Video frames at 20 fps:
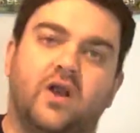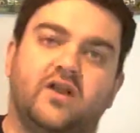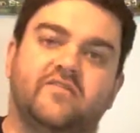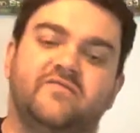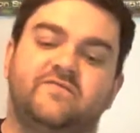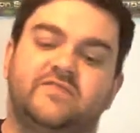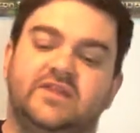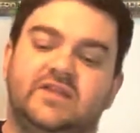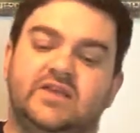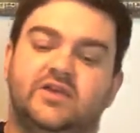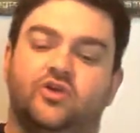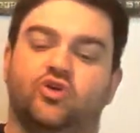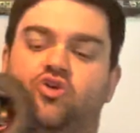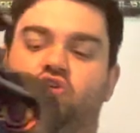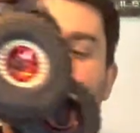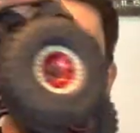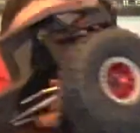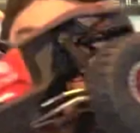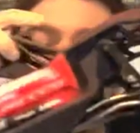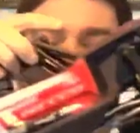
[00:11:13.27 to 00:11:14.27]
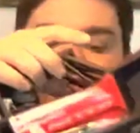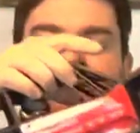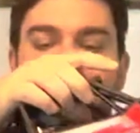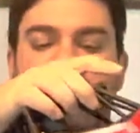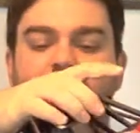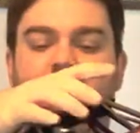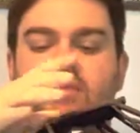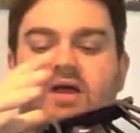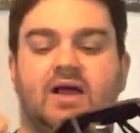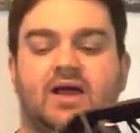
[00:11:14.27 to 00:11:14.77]
of the
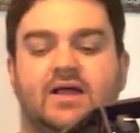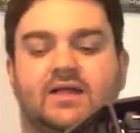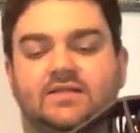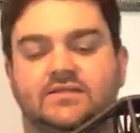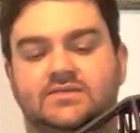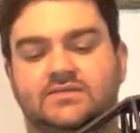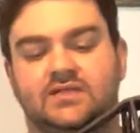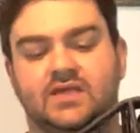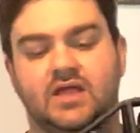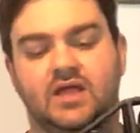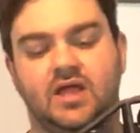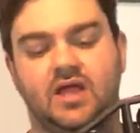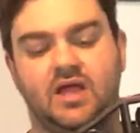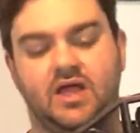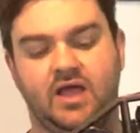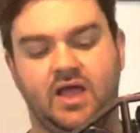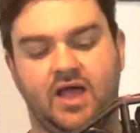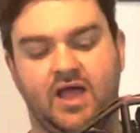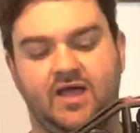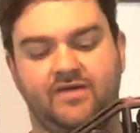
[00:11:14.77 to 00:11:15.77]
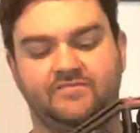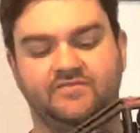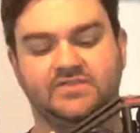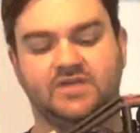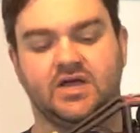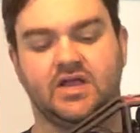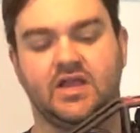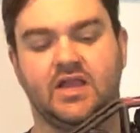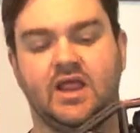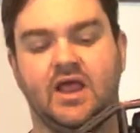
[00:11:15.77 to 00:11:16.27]
craziest mods I've
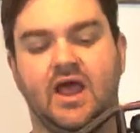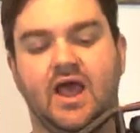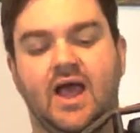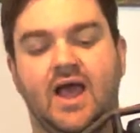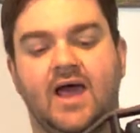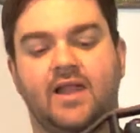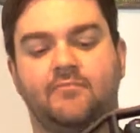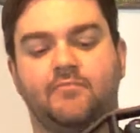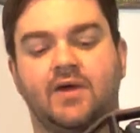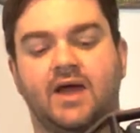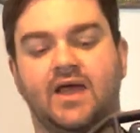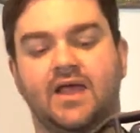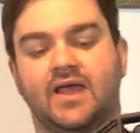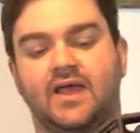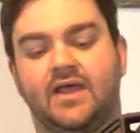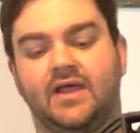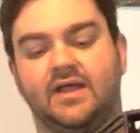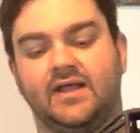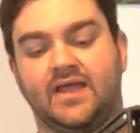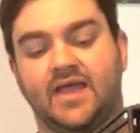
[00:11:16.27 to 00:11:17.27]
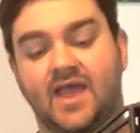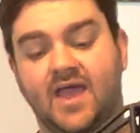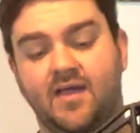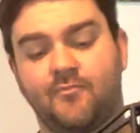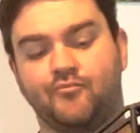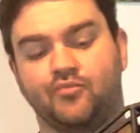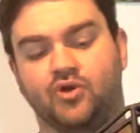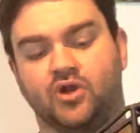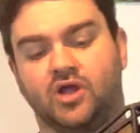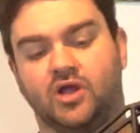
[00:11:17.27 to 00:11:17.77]
done on my
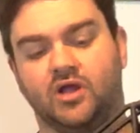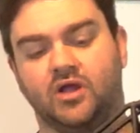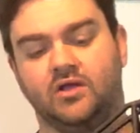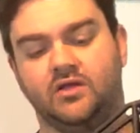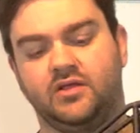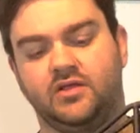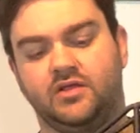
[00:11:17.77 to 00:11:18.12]
Capra